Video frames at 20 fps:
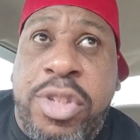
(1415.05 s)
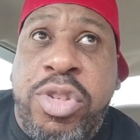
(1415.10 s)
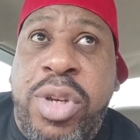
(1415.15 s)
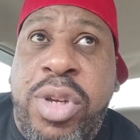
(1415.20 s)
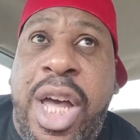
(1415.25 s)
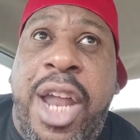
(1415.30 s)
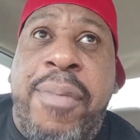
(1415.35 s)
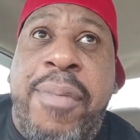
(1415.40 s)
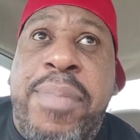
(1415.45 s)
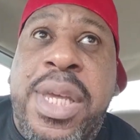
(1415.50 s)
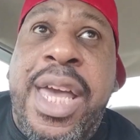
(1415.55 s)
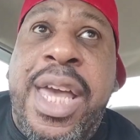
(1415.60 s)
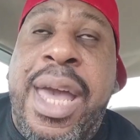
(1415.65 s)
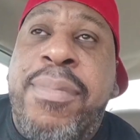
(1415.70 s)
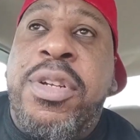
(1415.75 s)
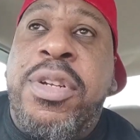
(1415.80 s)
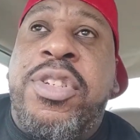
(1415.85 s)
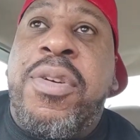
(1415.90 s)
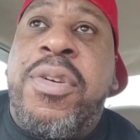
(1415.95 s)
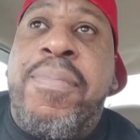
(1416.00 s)
You got to be
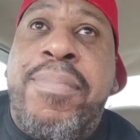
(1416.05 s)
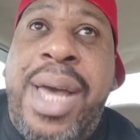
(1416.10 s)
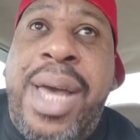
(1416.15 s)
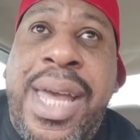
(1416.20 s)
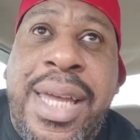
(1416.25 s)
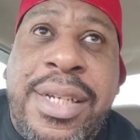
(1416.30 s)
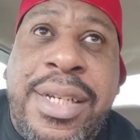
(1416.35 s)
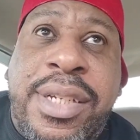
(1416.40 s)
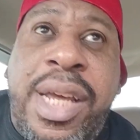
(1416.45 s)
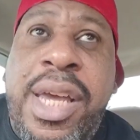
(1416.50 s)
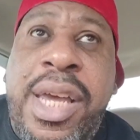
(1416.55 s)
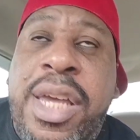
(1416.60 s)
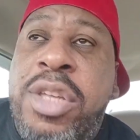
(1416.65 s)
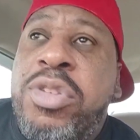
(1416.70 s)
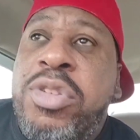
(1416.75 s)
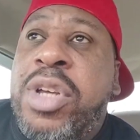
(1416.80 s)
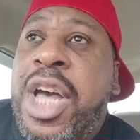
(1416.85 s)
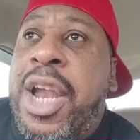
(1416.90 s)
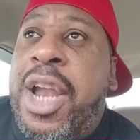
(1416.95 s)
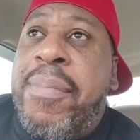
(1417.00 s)
able to maintain. You
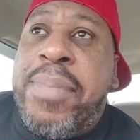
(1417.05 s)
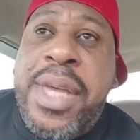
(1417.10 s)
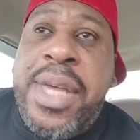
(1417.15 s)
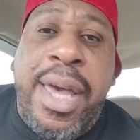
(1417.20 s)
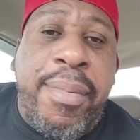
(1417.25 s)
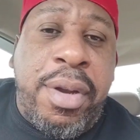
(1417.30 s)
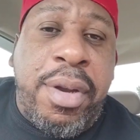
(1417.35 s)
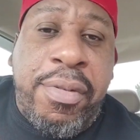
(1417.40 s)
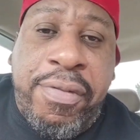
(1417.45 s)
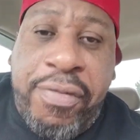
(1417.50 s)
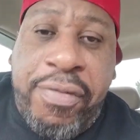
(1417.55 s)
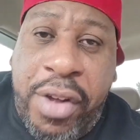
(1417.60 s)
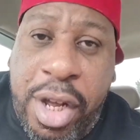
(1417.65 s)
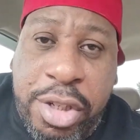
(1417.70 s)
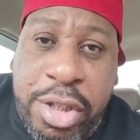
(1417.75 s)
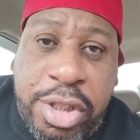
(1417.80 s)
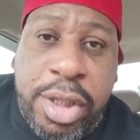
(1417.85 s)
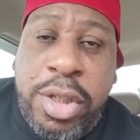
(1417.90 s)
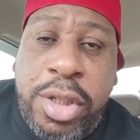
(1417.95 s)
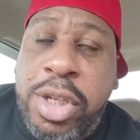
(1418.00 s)
got to be able to
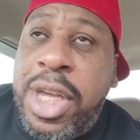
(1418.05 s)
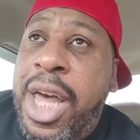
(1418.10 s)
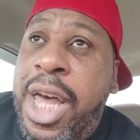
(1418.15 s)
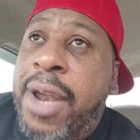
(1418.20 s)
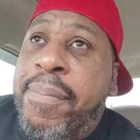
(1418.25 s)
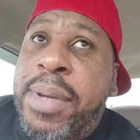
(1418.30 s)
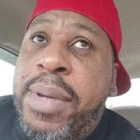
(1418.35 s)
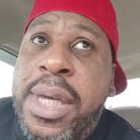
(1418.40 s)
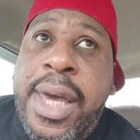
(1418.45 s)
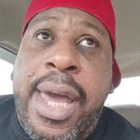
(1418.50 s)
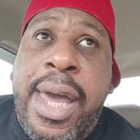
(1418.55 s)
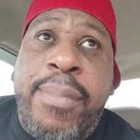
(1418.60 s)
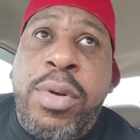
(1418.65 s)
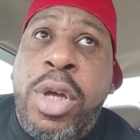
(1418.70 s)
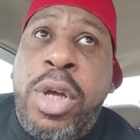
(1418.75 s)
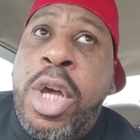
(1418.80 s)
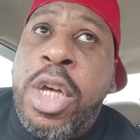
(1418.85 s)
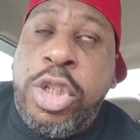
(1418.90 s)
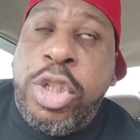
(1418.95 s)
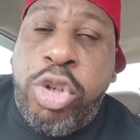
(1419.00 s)
function. You got to be able
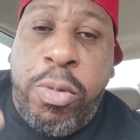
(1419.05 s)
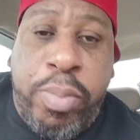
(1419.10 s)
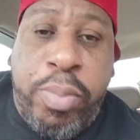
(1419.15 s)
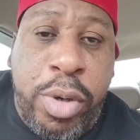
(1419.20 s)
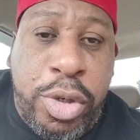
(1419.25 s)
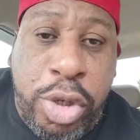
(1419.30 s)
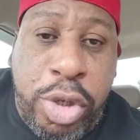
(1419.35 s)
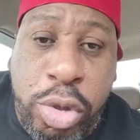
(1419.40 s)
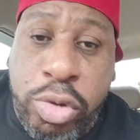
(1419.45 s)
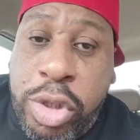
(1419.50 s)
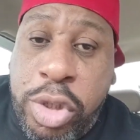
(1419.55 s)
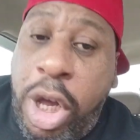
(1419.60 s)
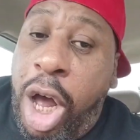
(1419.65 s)
to produce.